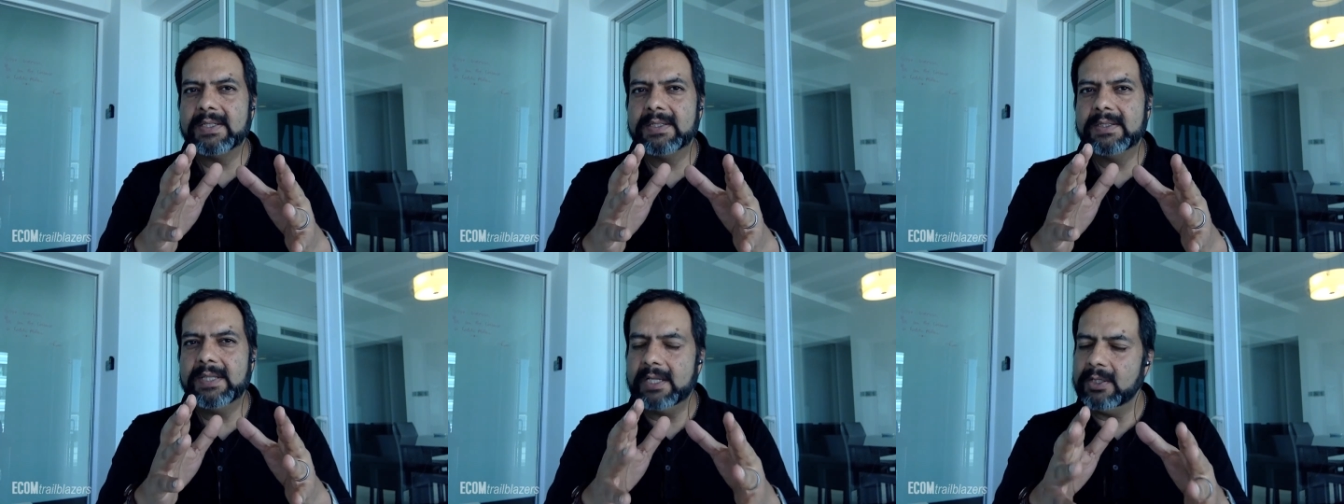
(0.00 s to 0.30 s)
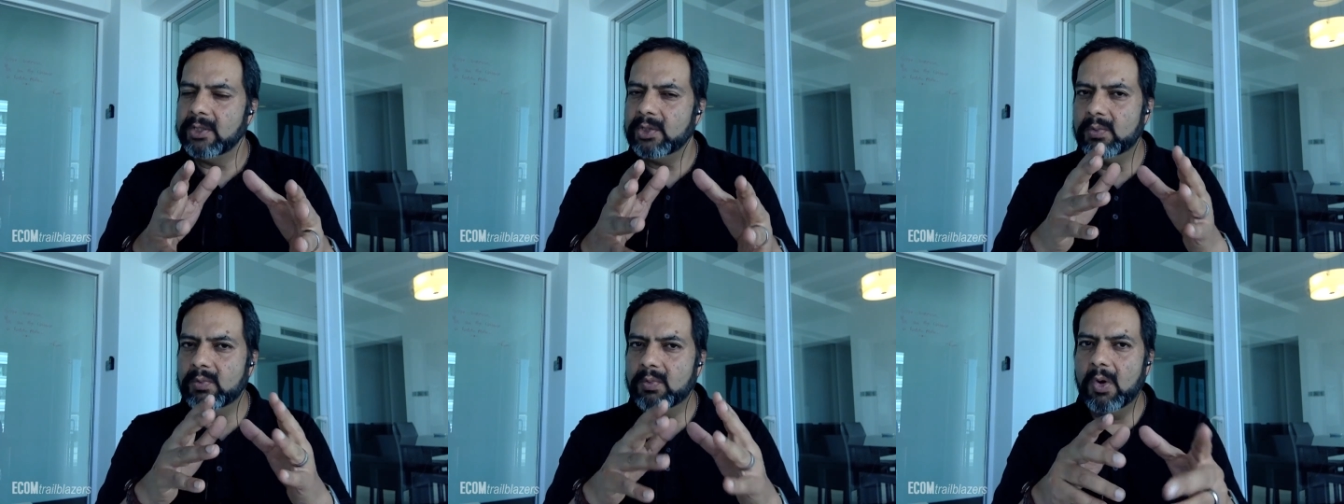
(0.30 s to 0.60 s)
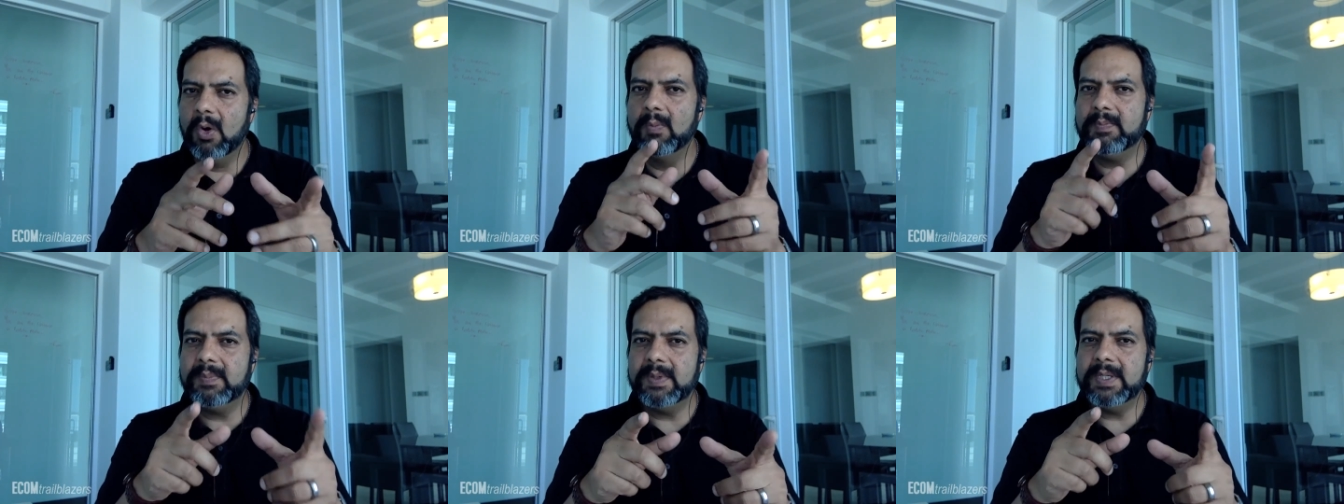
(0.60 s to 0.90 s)
Then you
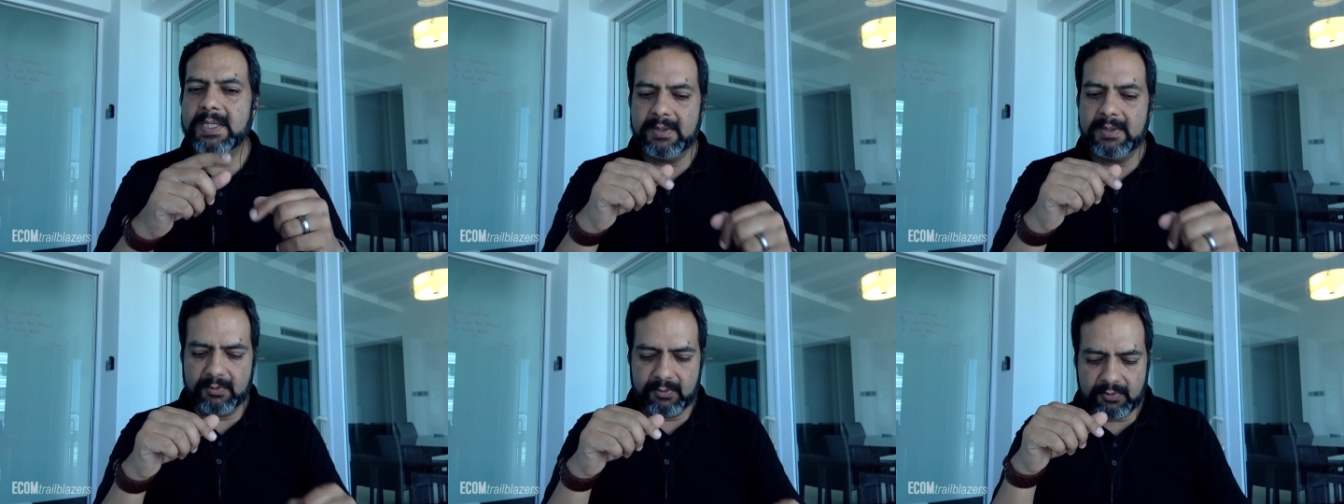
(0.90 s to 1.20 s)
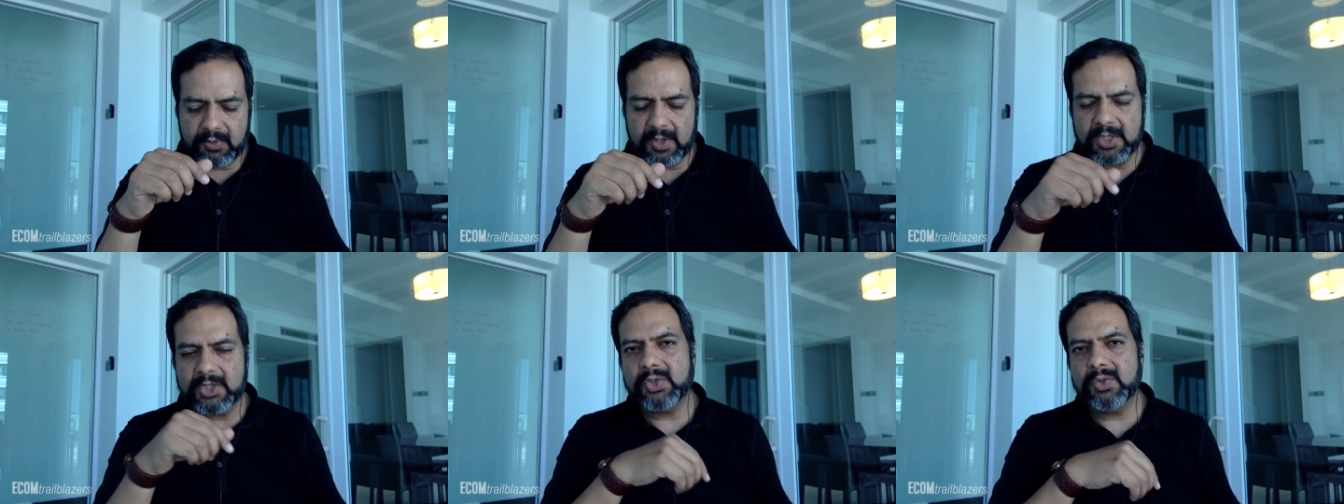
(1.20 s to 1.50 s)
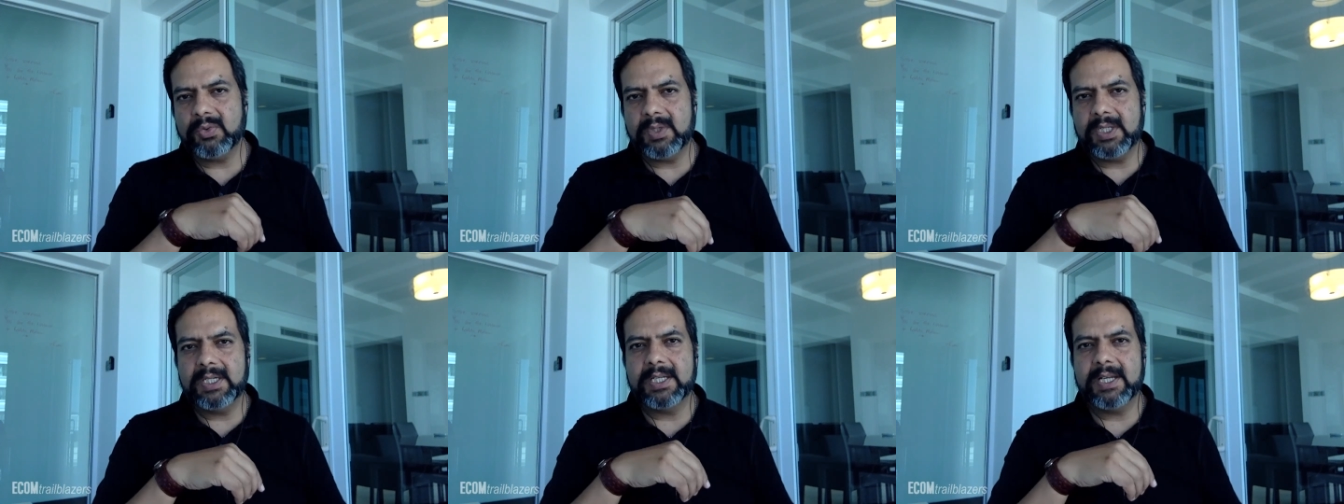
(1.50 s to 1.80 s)
won't be
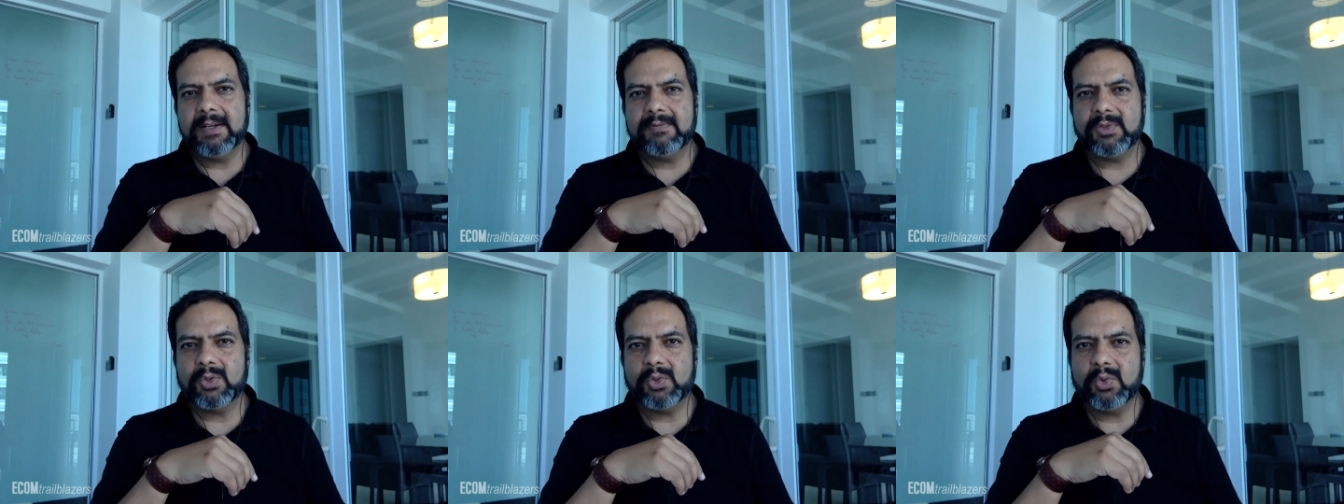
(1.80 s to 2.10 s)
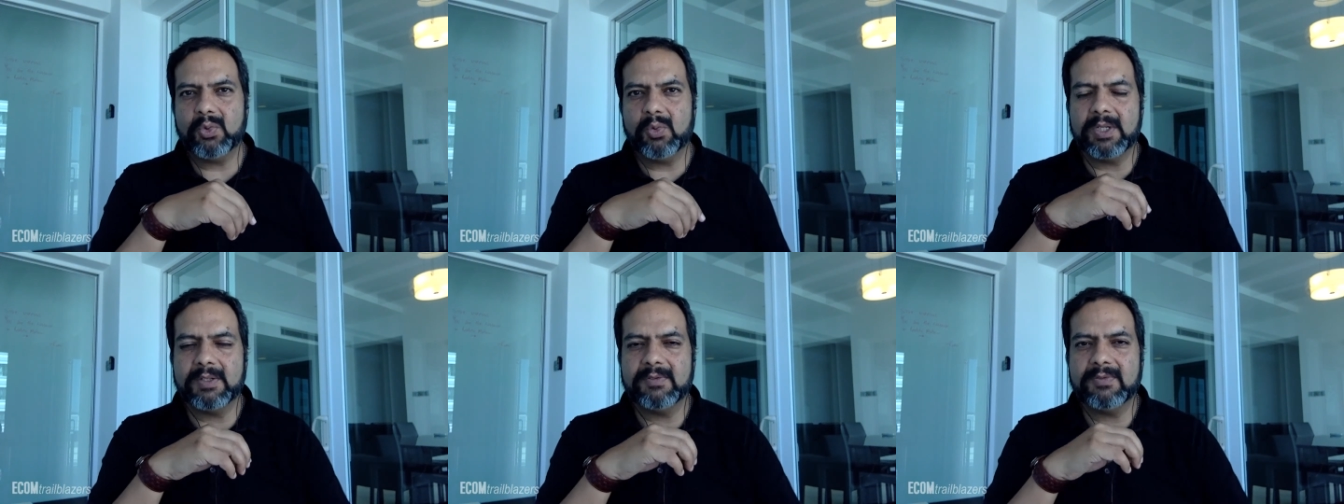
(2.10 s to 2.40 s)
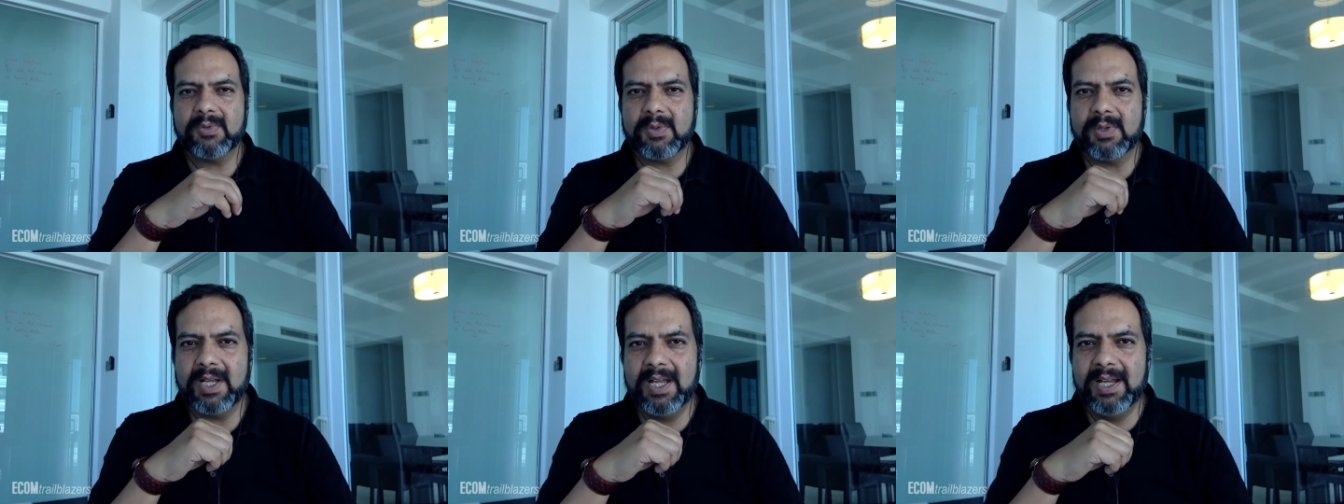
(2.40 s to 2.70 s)
frustrated after
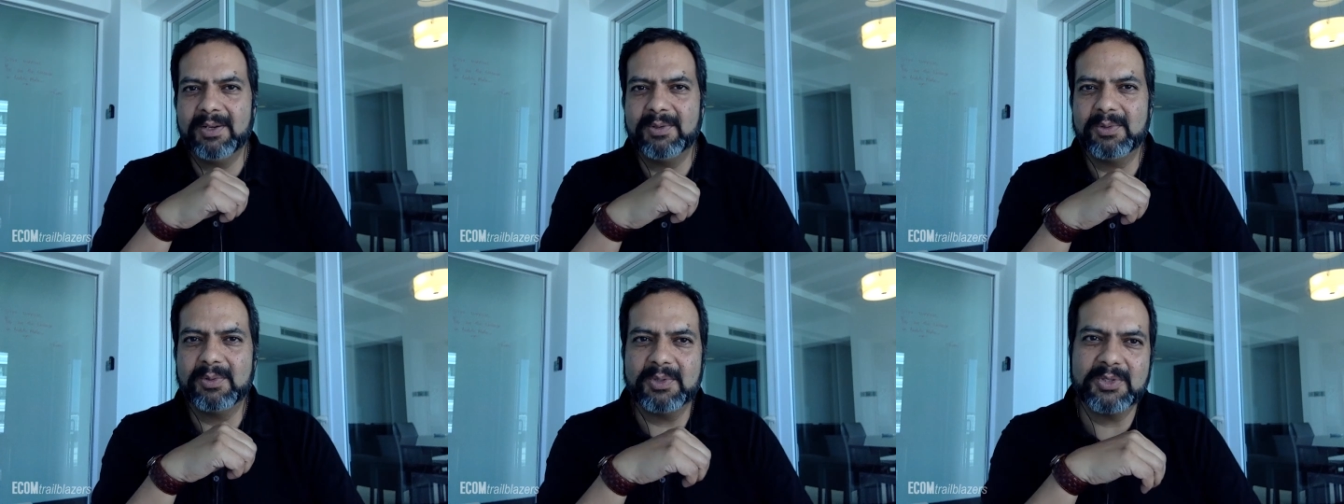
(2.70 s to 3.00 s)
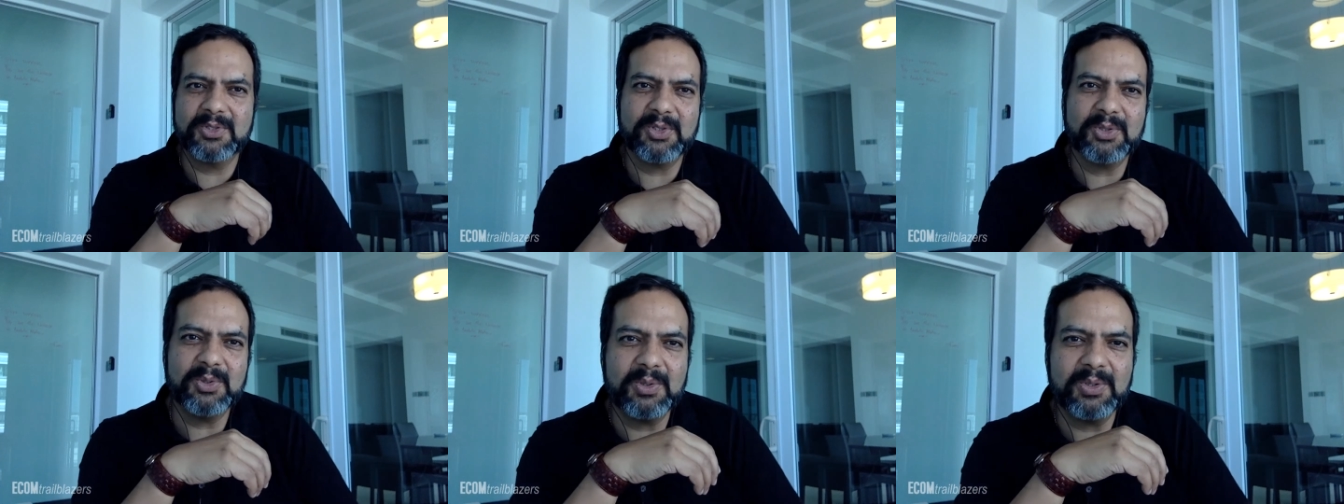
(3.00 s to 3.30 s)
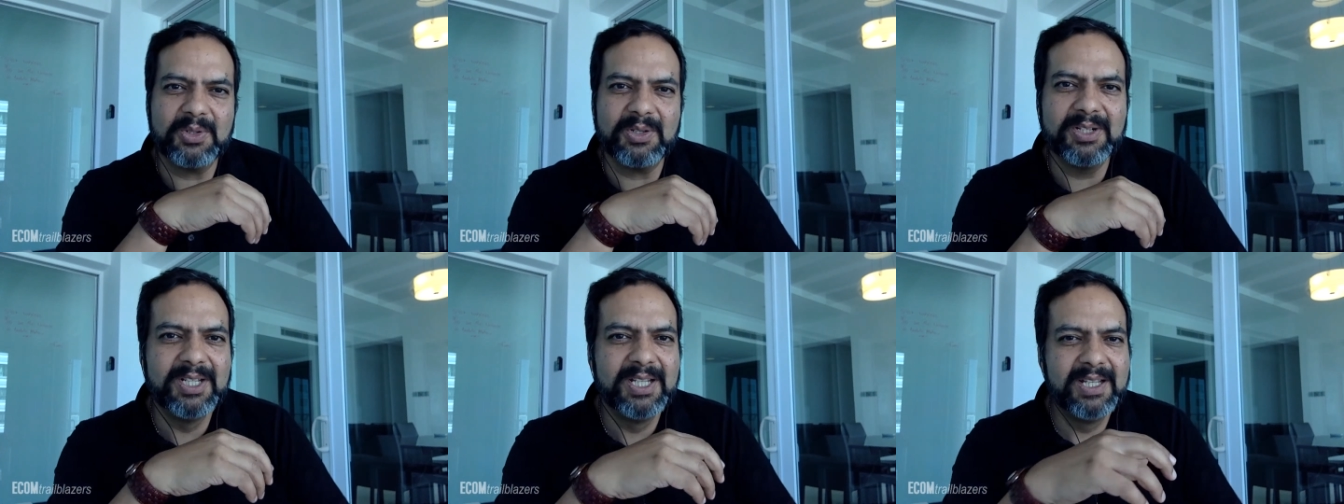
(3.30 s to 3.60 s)
24 hours
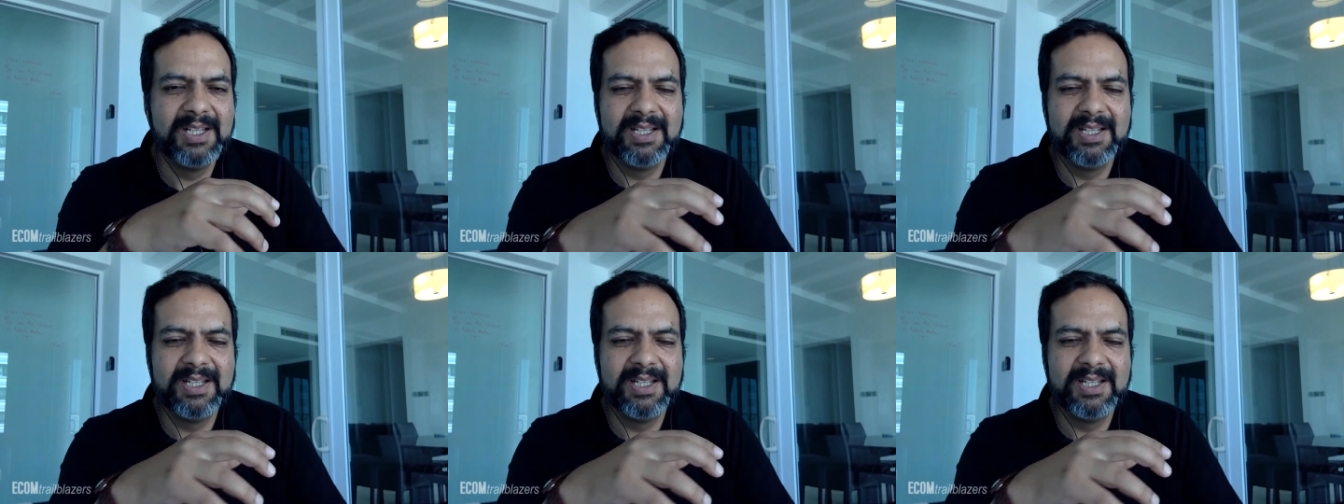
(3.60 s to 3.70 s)
or